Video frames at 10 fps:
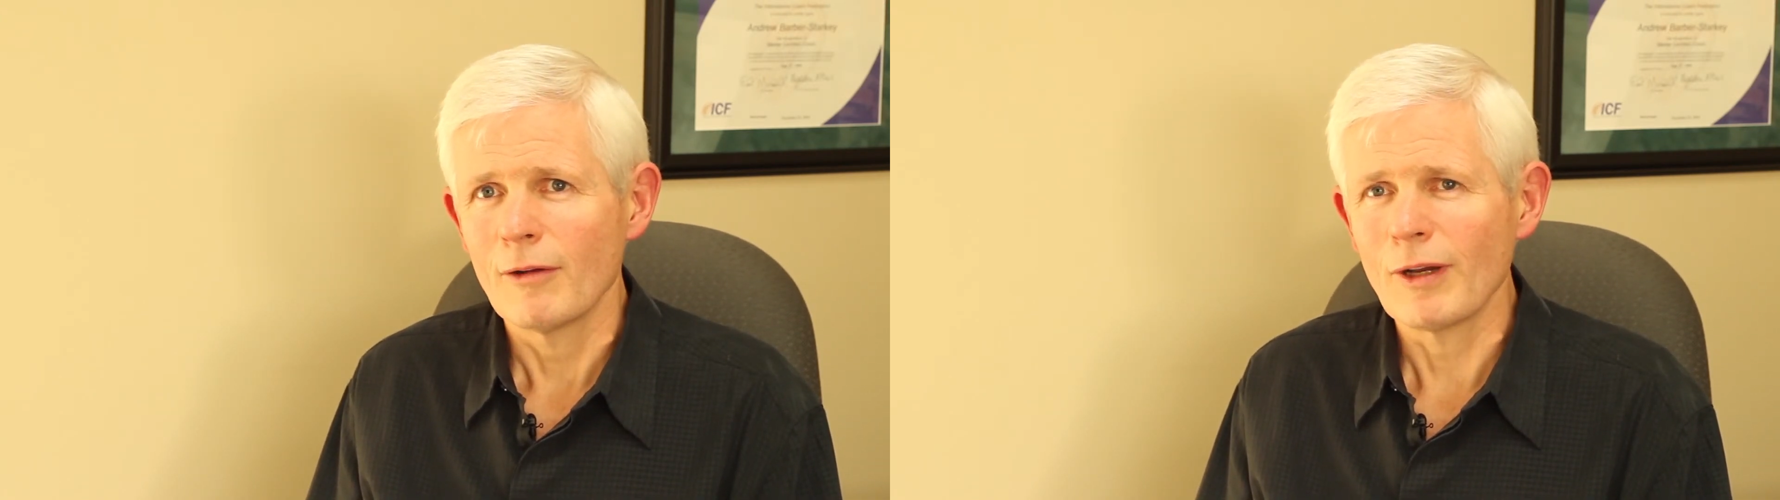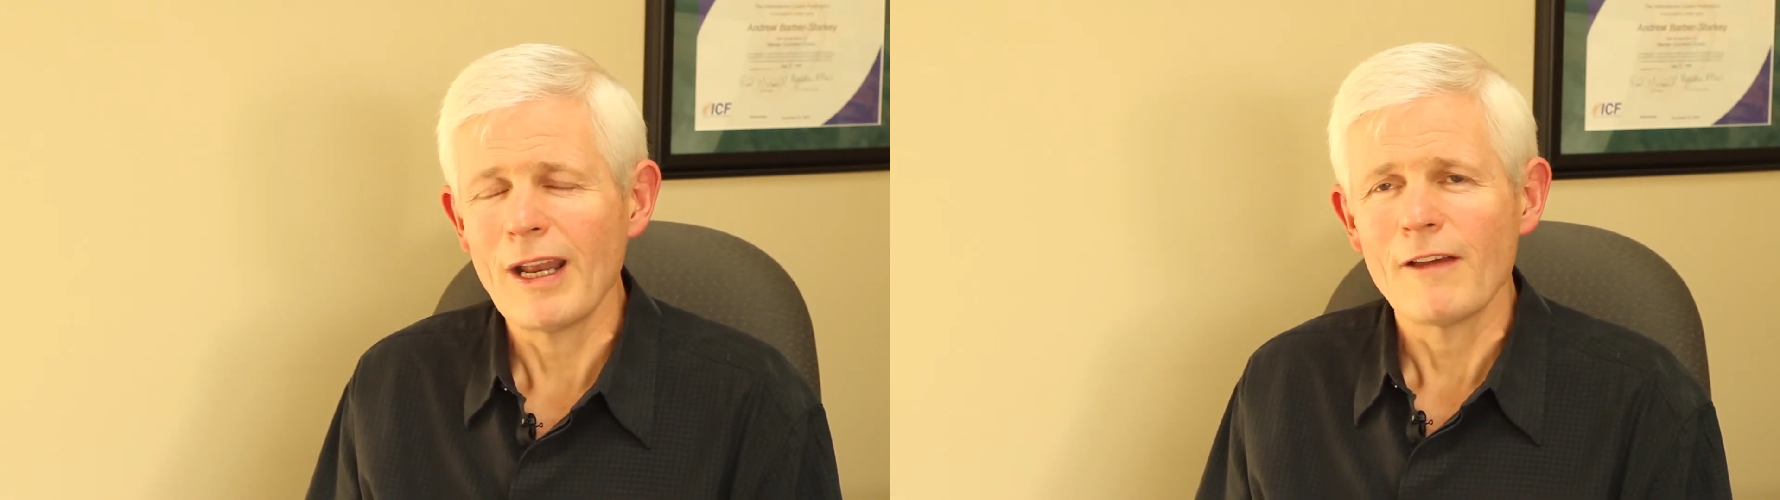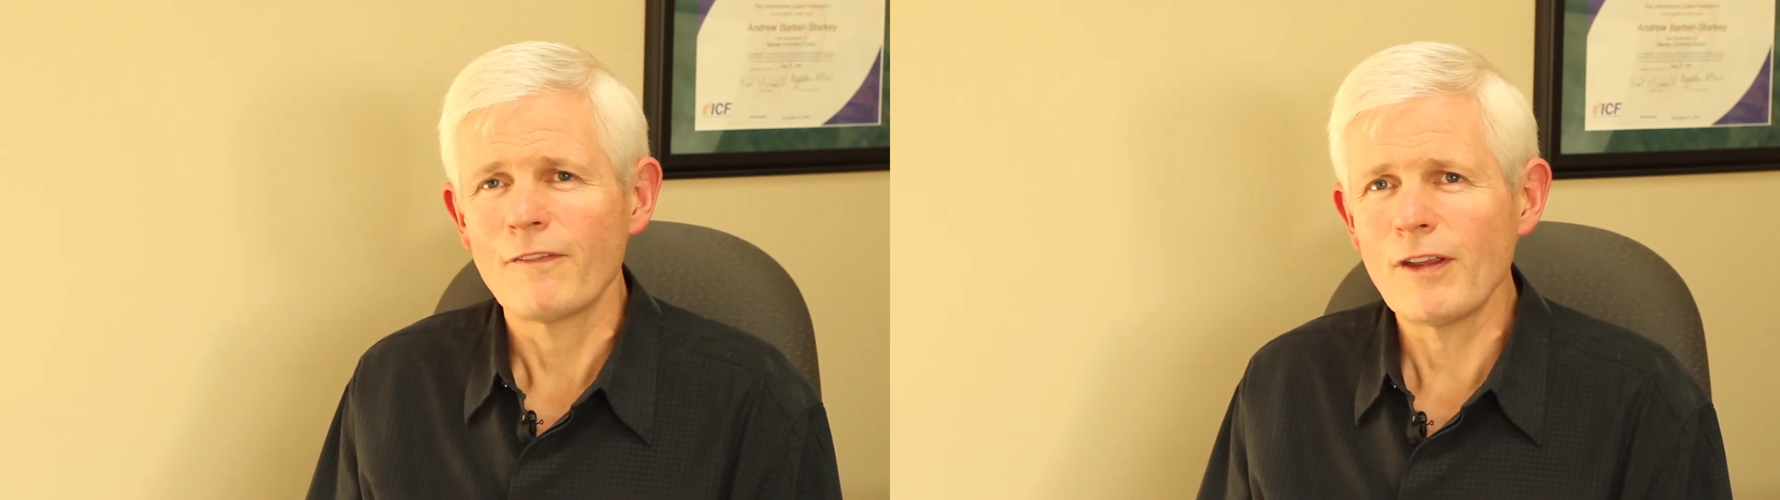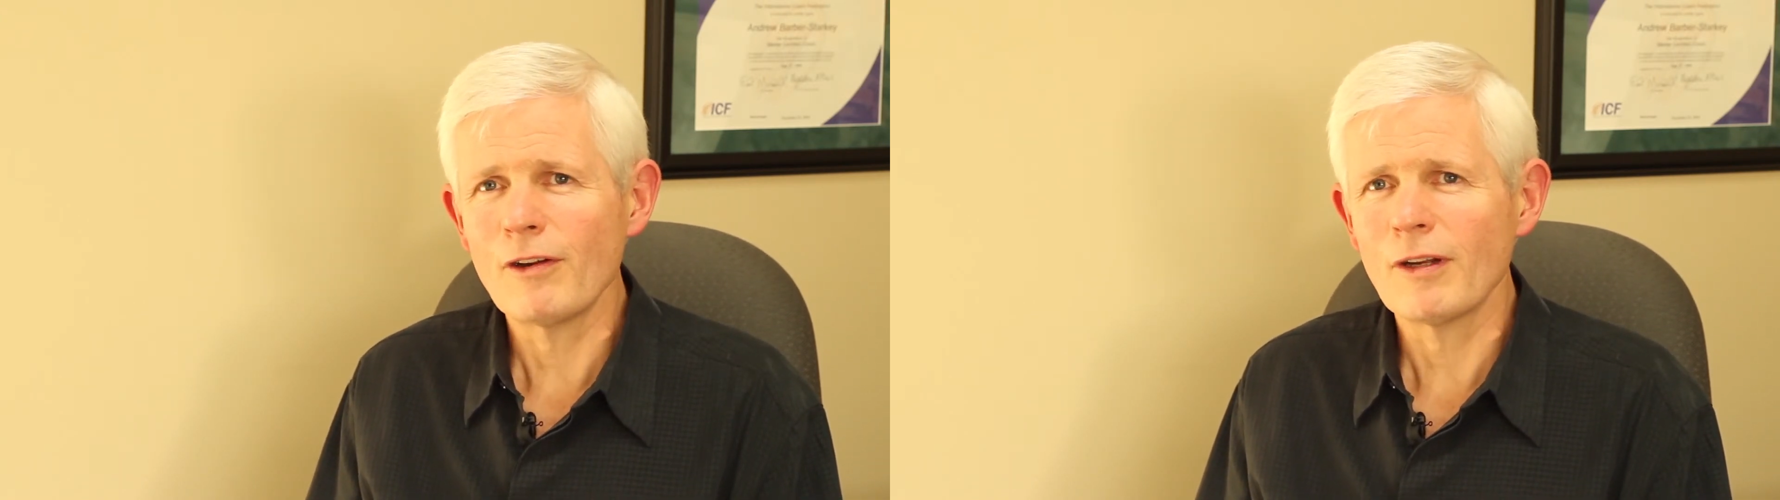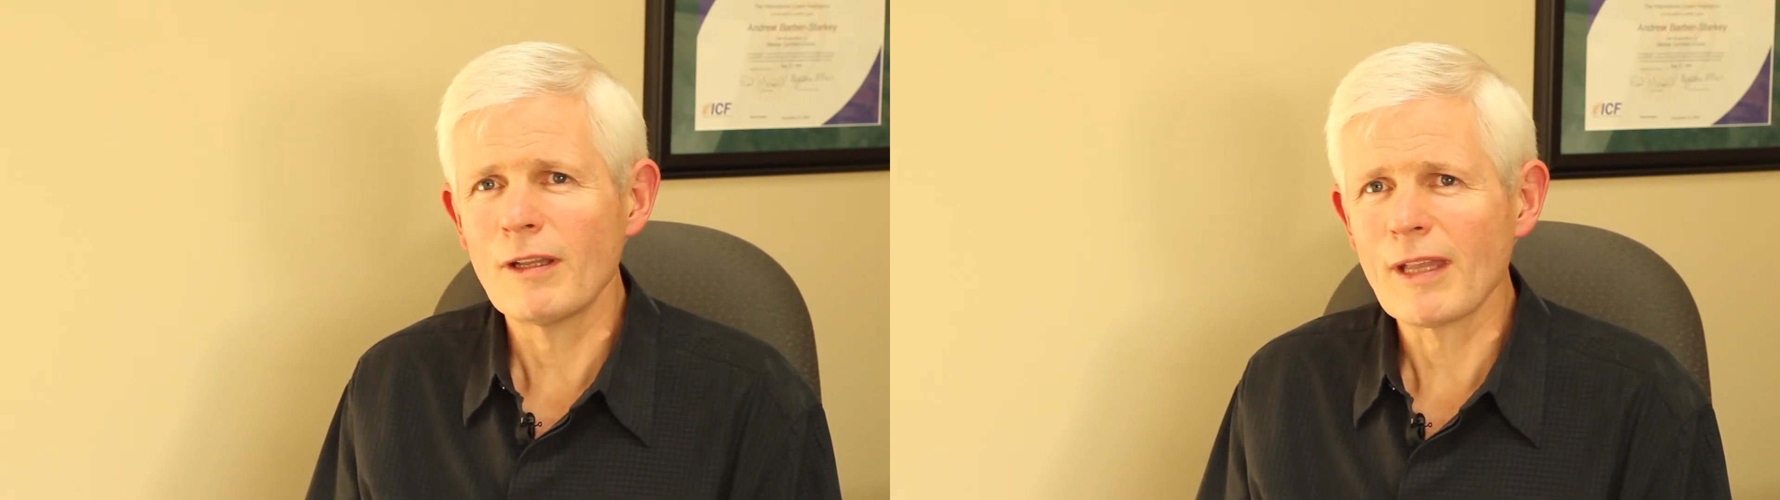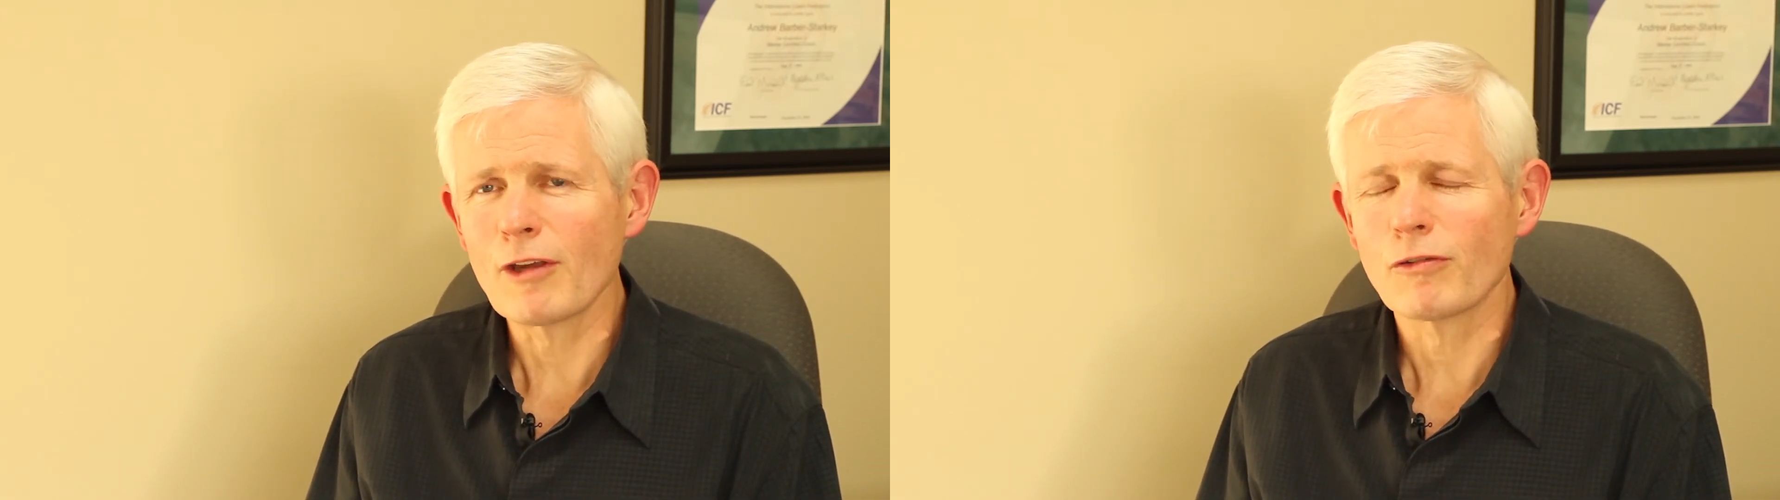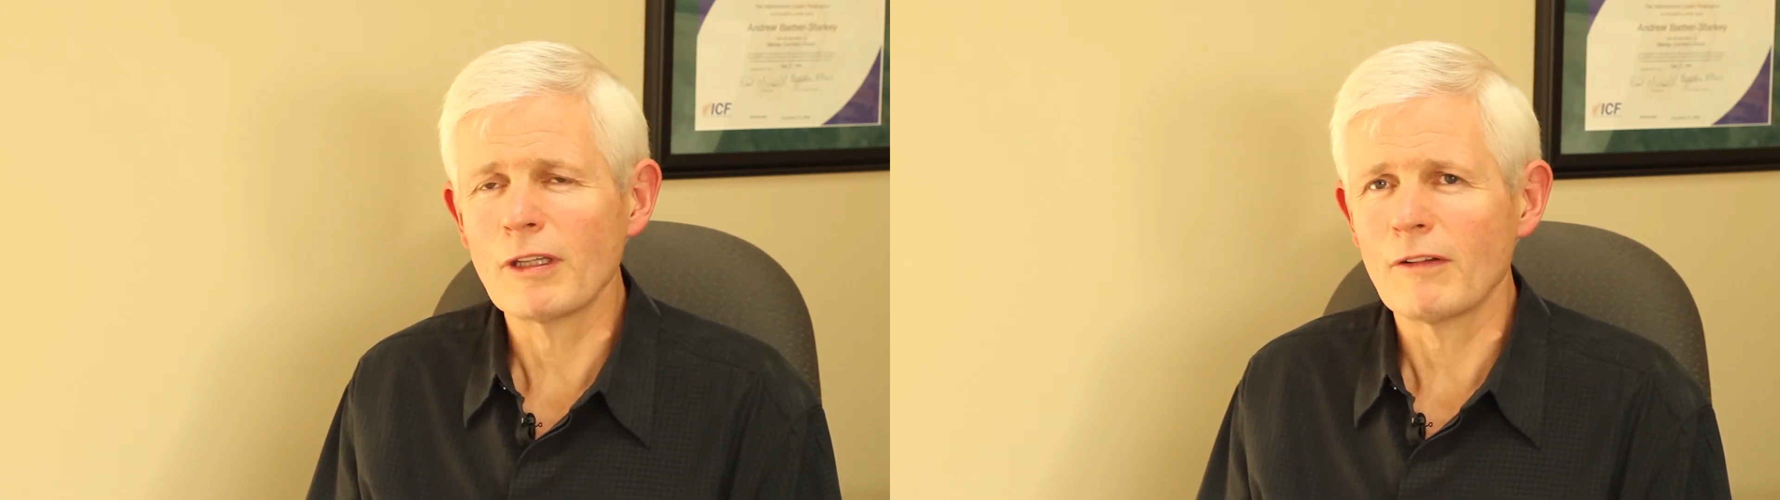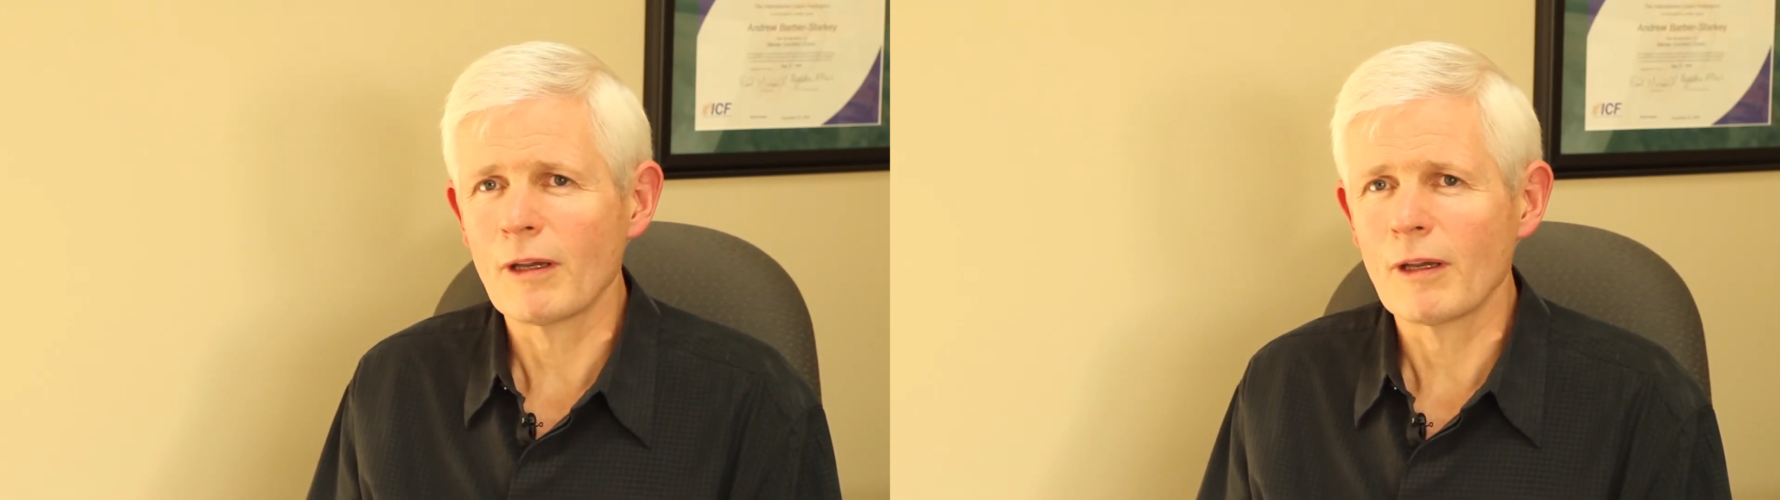Right? Fear is actually